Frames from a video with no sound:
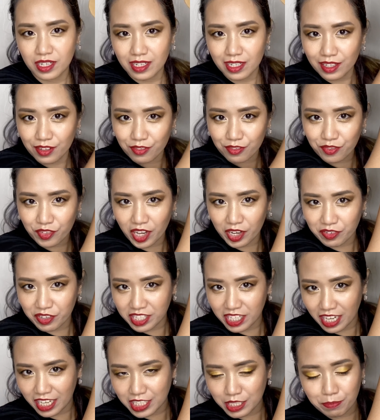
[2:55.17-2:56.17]
very
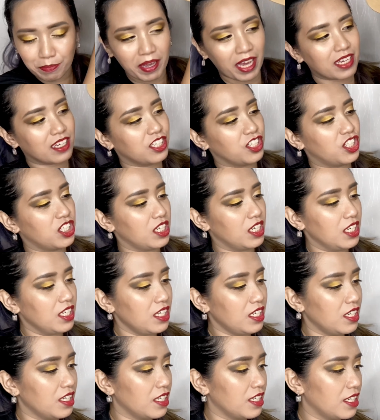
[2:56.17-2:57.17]
nice packaging.
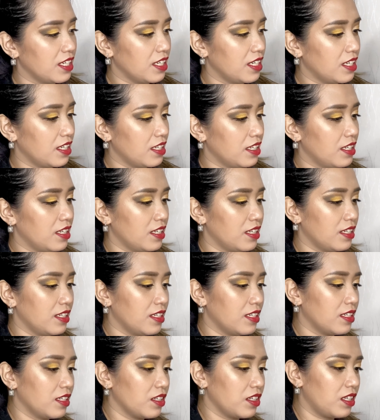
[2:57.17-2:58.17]

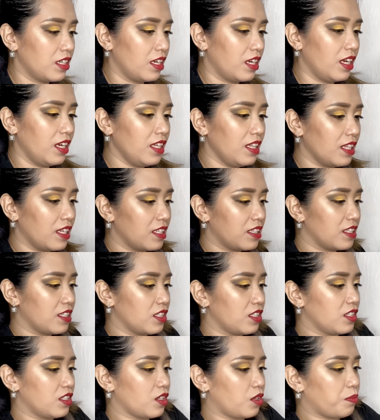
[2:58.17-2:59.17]
Okay,
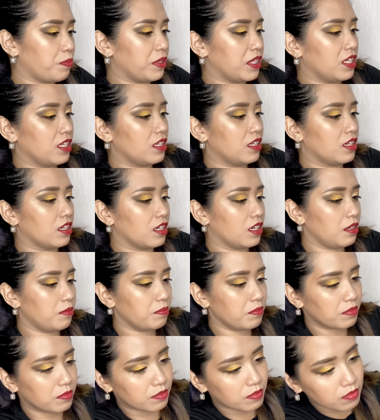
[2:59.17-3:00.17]
let's open it up.
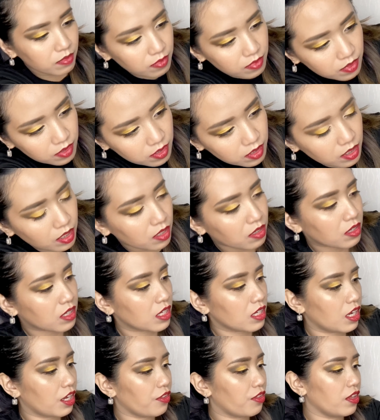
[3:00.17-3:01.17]
Okay,
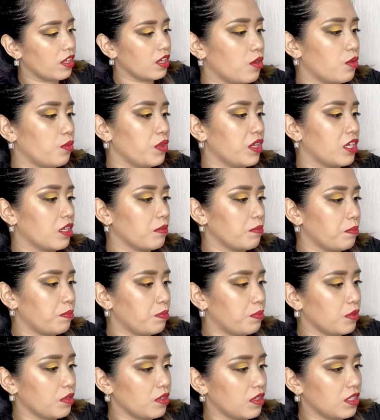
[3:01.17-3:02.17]
I think can pull
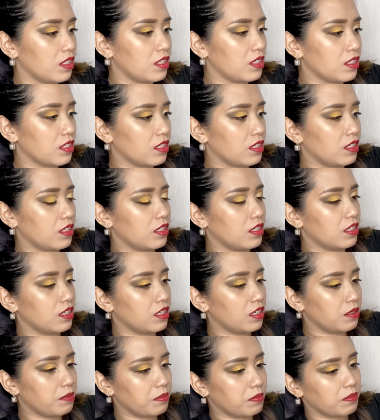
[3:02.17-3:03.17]
this up.
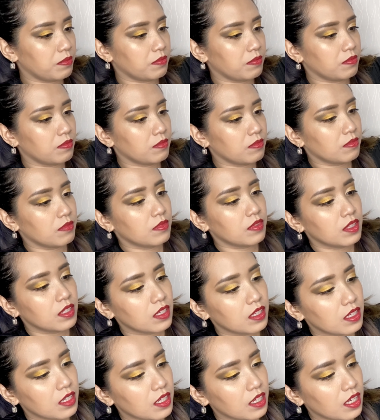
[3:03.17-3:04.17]

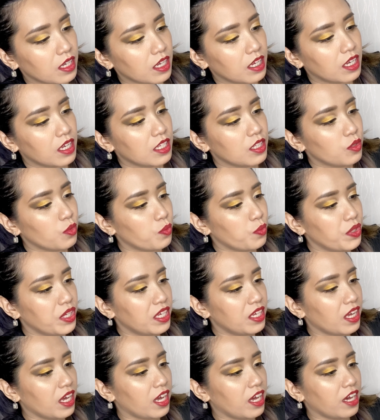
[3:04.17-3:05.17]
And we
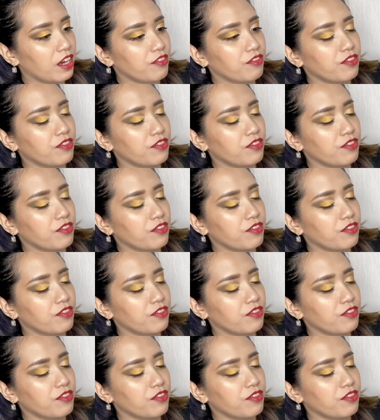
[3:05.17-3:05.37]
have